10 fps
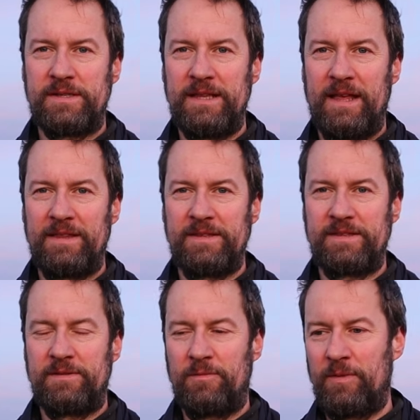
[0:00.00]
this
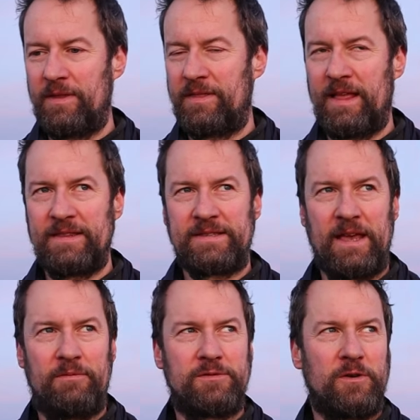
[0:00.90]
lens with
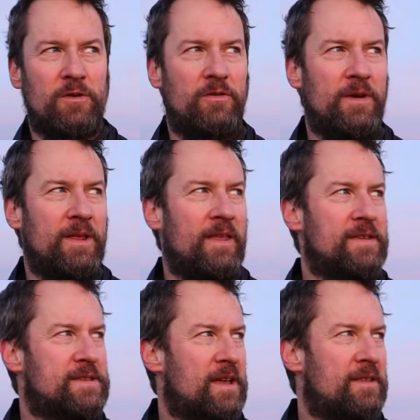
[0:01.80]
landscape photography. Now the
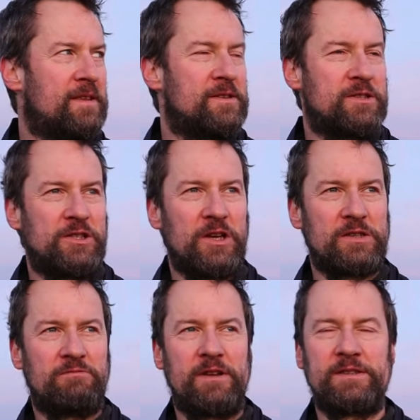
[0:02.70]
sun has
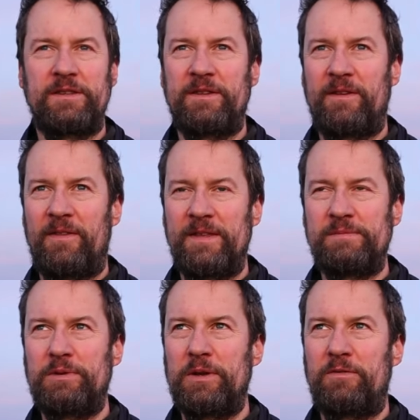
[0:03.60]
just risen on these
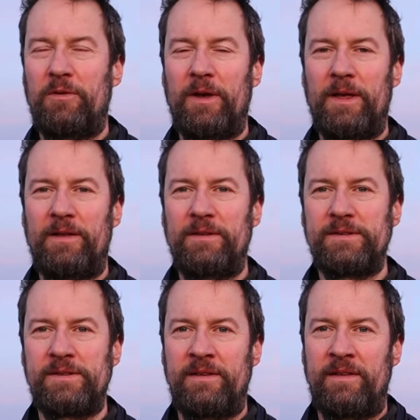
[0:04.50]
beautiful
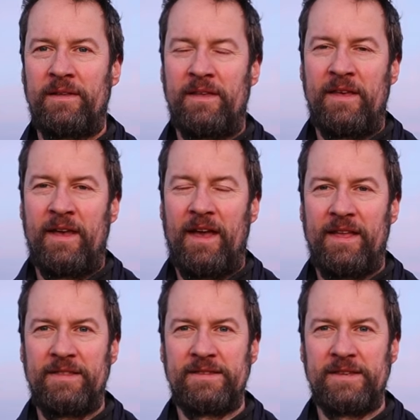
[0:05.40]
hills,
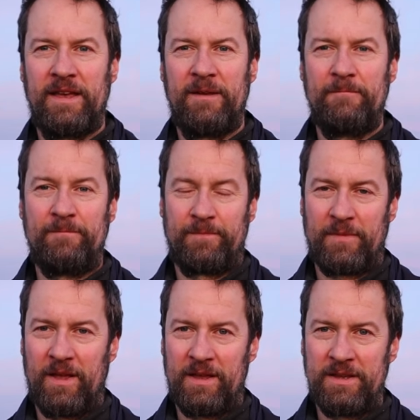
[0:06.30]
and I'm
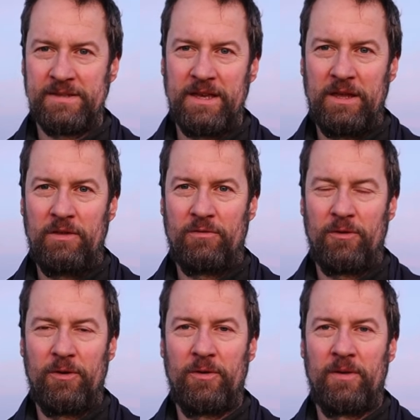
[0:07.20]
going to take you
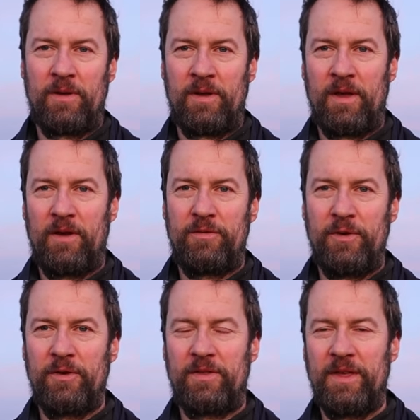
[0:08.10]
through a
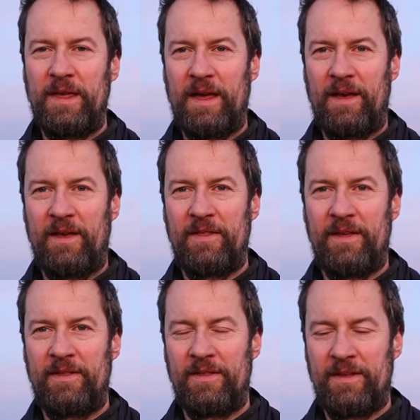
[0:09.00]
few of
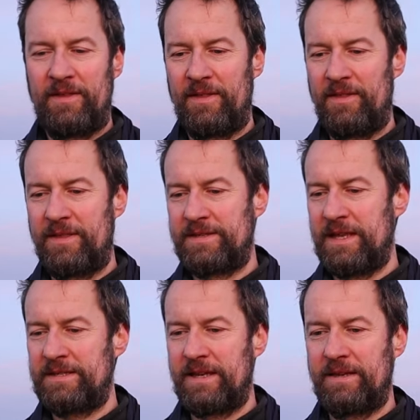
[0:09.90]
the
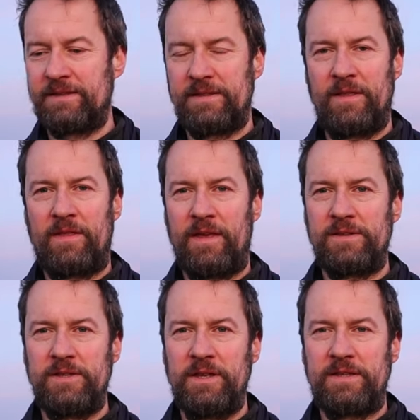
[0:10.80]
settings and the
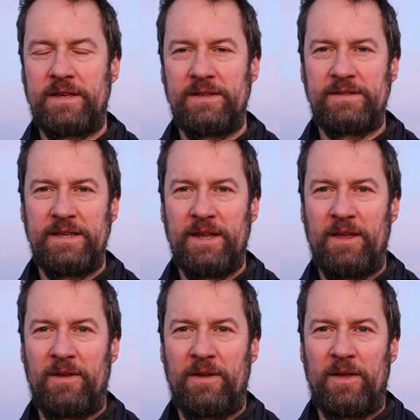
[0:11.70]
things you need to
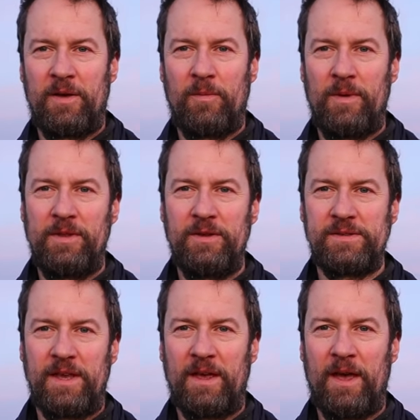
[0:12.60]
consider when
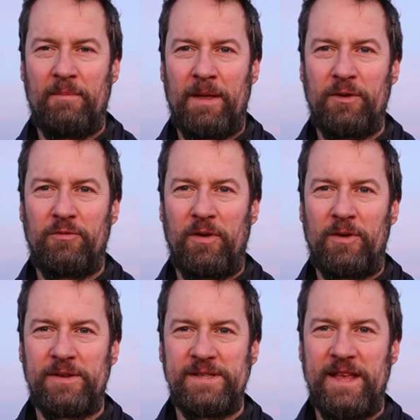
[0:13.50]
using a manual
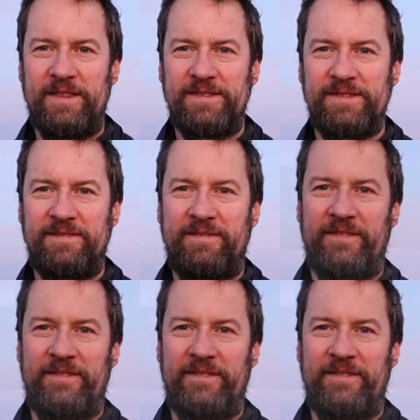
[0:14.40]
focus lens.